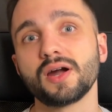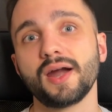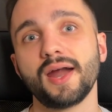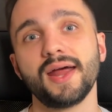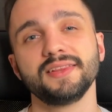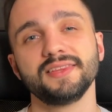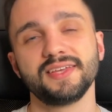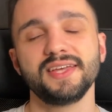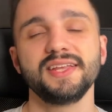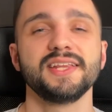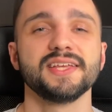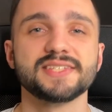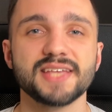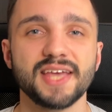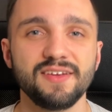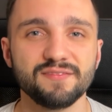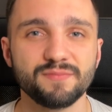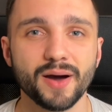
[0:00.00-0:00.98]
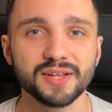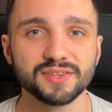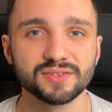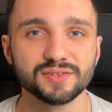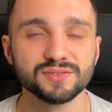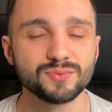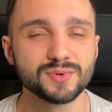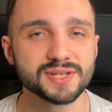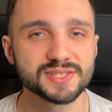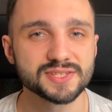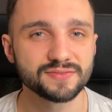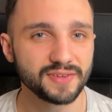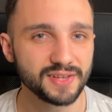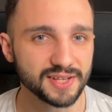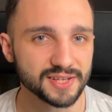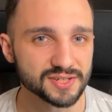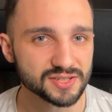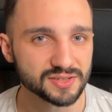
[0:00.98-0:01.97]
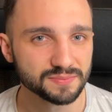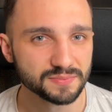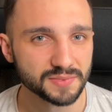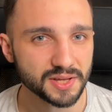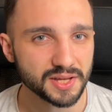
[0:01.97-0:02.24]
and hit the save button once finished.